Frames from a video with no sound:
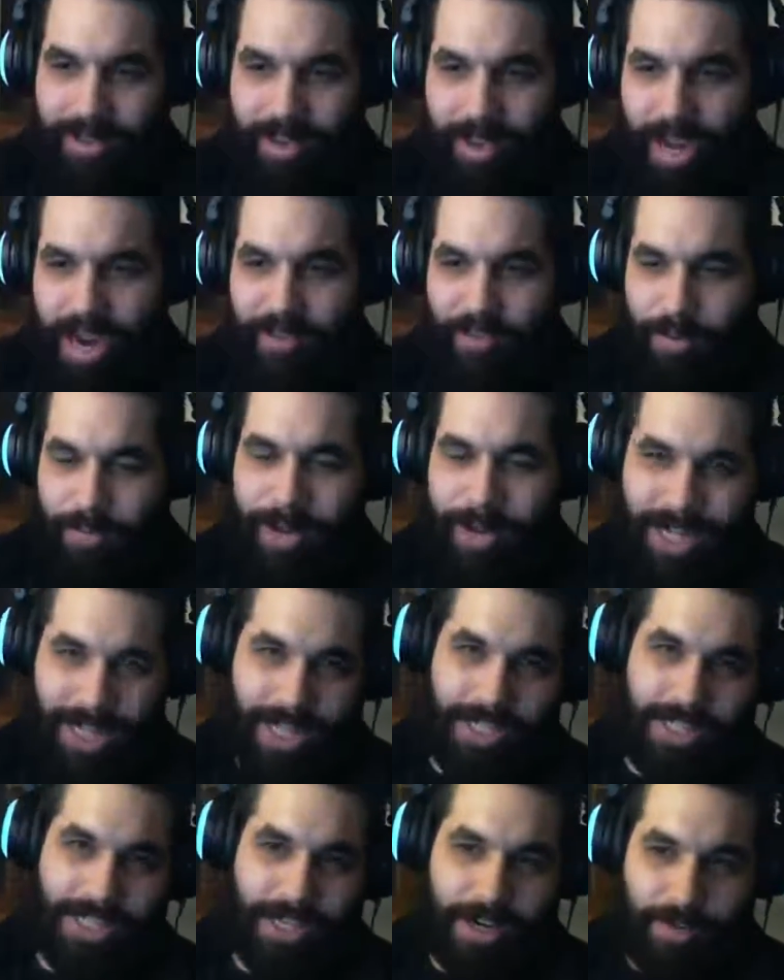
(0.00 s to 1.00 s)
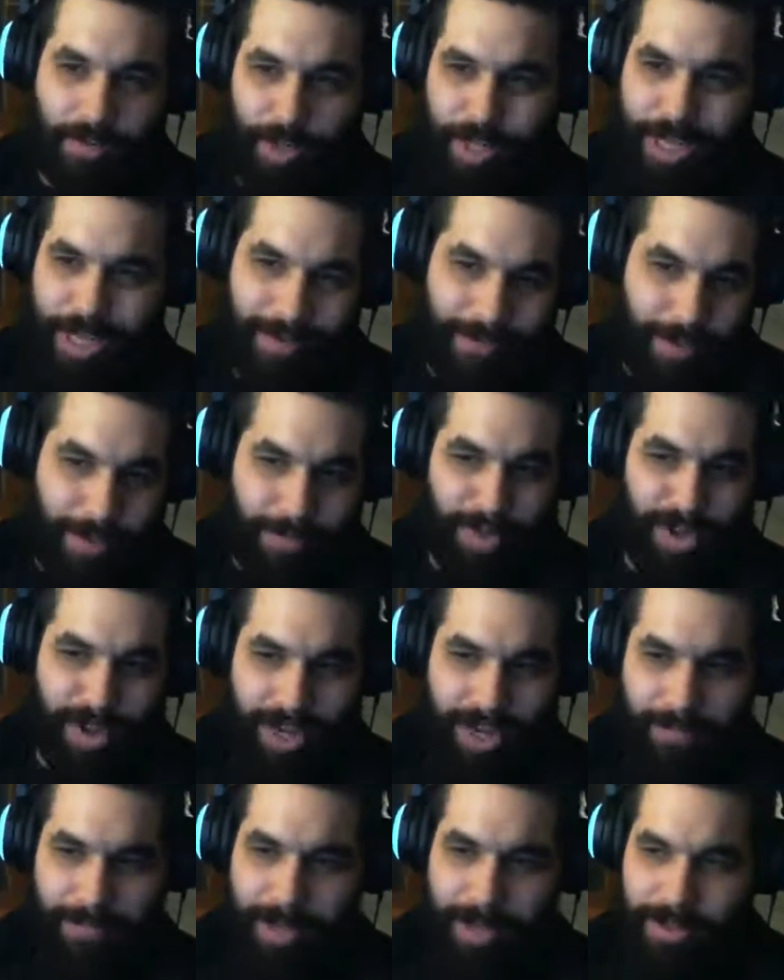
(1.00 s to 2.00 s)
everybody that's there would give them their
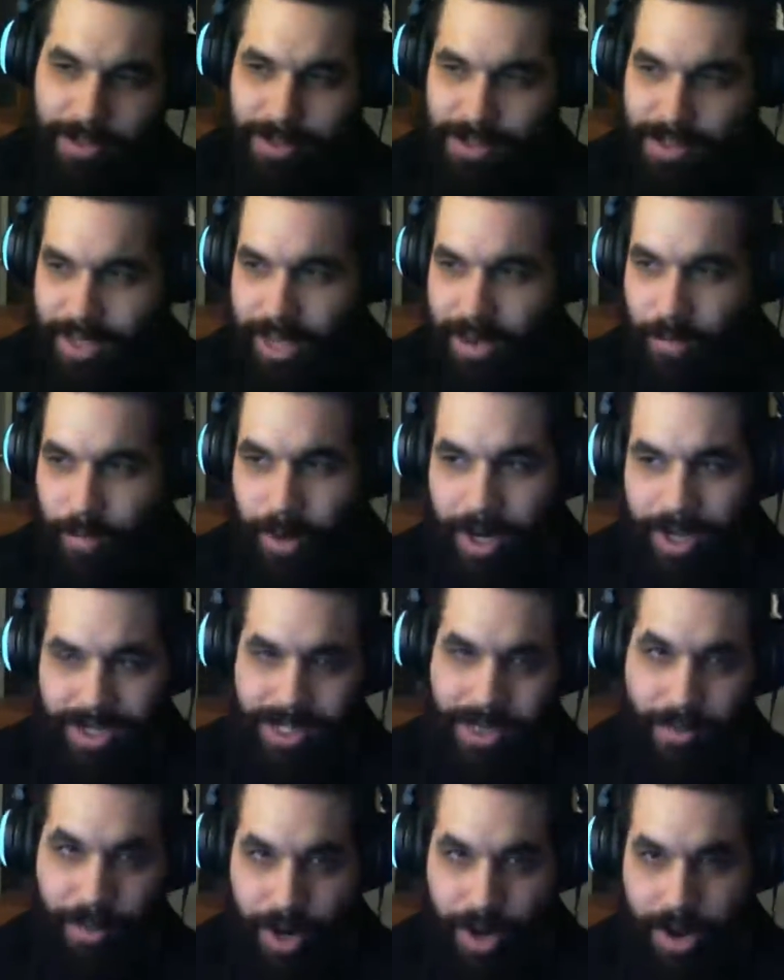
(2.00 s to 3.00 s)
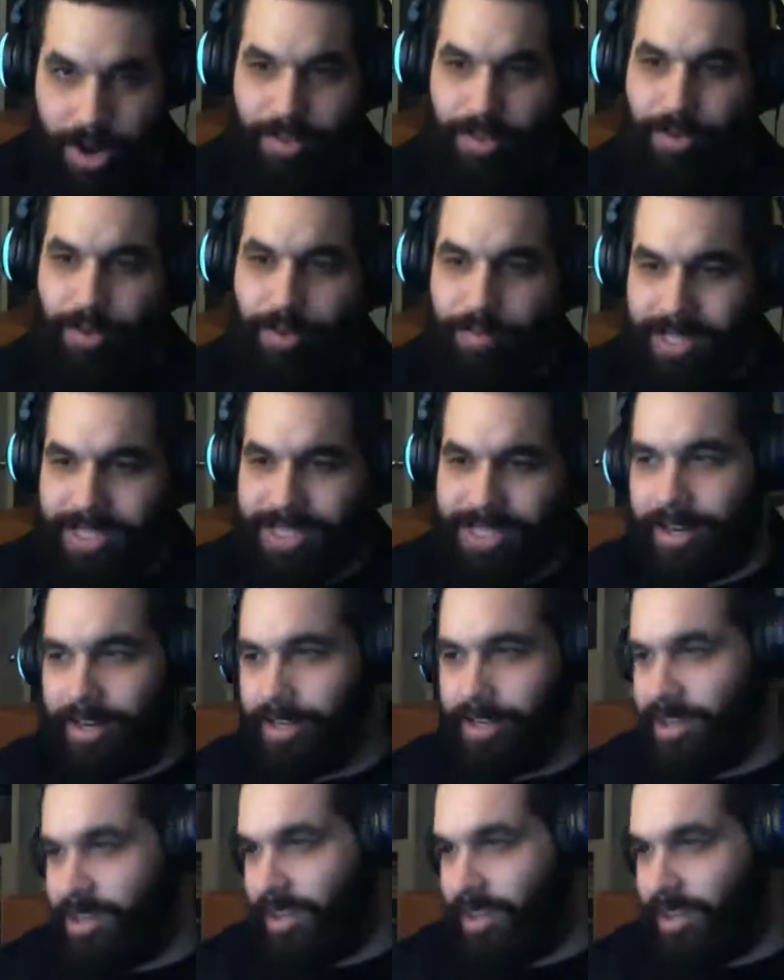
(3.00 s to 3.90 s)
emails, and once they were out, they would be sent